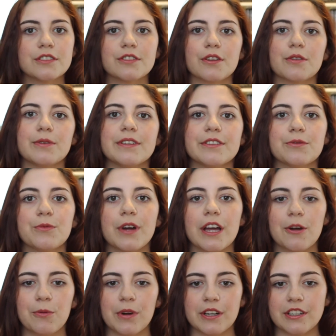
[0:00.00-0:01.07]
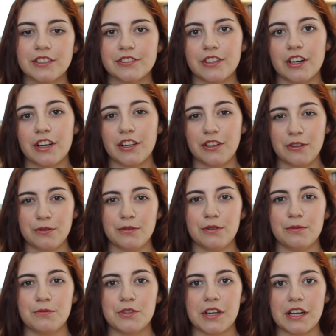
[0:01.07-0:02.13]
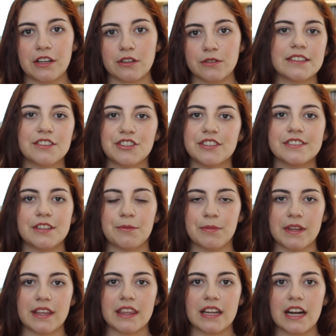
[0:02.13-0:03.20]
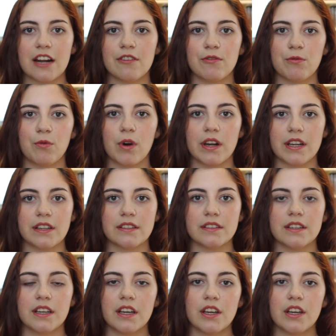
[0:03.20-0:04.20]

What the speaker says: So the reason why I wanted to start a YouTube channel, it's just something that I've wanted